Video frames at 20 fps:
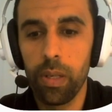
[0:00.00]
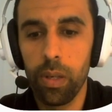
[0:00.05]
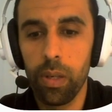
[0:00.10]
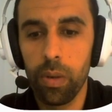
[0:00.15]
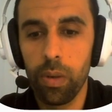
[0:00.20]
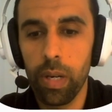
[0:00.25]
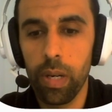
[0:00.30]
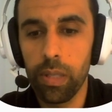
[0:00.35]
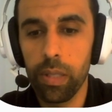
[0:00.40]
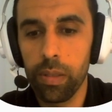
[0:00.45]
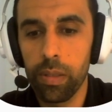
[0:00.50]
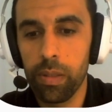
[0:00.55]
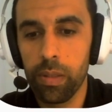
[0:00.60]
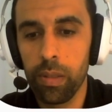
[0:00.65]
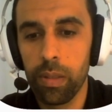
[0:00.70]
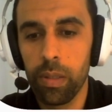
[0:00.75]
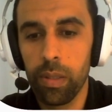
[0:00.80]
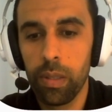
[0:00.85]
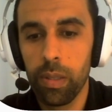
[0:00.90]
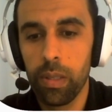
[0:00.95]
All right,
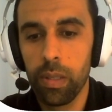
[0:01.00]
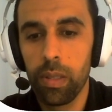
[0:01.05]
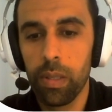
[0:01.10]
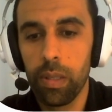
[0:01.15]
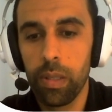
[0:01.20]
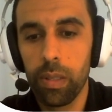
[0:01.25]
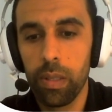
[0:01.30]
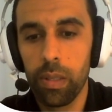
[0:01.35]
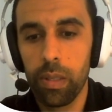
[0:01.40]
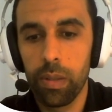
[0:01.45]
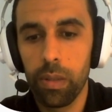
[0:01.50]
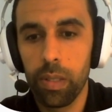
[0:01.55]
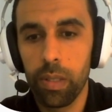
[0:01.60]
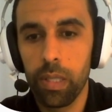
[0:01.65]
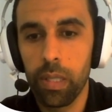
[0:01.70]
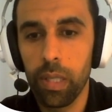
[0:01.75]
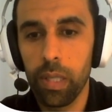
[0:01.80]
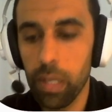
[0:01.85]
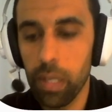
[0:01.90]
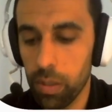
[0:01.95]

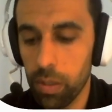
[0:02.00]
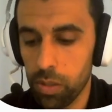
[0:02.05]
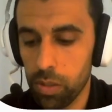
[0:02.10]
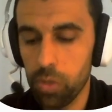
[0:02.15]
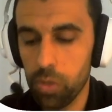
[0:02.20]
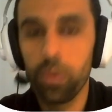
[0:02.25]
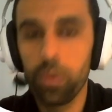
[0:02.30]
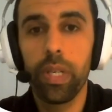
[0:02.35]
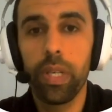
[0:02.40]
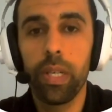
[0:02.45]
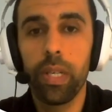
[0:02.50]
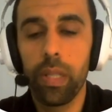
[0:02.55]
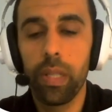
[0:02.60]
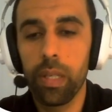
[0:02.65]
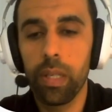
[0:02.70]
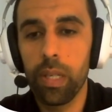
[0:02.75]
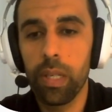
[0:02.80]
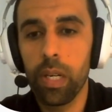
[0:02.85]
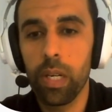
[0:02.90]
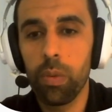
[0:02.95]
clear the screen,
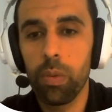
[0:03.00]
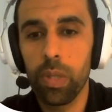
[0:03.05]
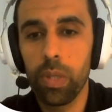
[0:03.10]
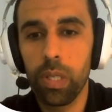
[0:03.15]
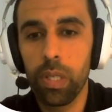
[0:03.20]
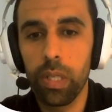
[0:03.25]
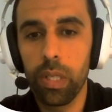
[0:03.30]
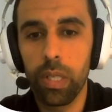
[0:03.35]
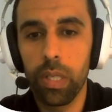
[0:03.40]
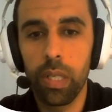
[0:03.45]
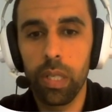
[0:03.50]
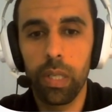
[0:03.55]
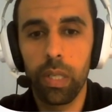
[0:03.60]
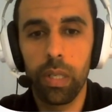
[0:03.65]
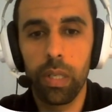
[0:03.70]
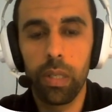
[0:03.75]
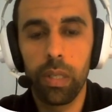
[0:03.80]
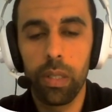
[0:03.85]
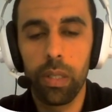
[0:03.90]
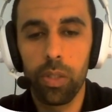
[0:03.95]
and now we're gonna
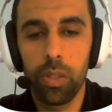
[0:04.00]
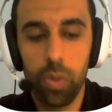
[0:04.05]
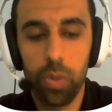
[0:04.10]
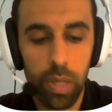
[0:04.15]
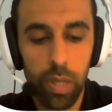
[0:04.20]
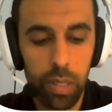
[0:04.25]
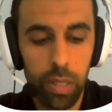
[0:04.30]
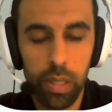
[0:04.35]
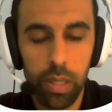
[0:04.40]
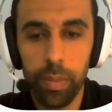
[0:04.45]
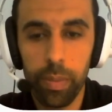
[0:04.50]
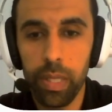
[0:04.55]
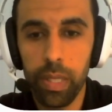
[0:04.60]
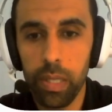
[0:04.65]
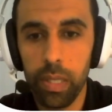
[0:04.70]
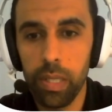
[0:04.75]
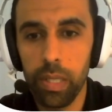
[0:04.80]
try the command